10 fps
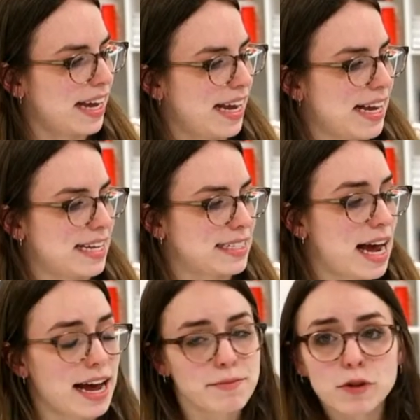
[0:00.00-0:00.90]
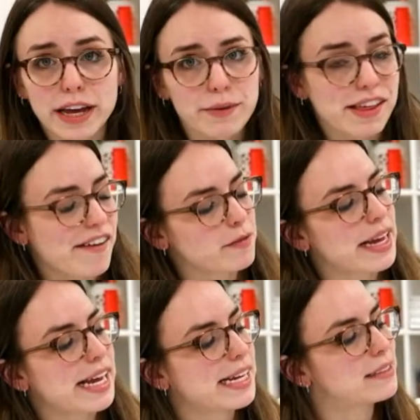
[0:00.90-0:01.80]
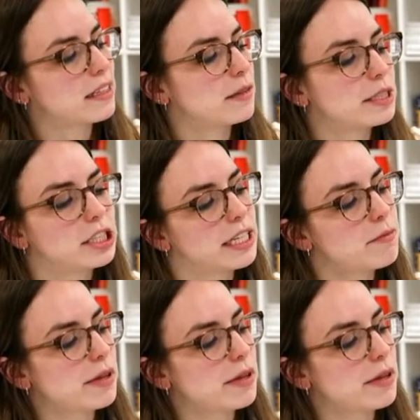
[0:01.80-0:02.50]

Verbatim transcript: And I'm okay with having my hands in the machine,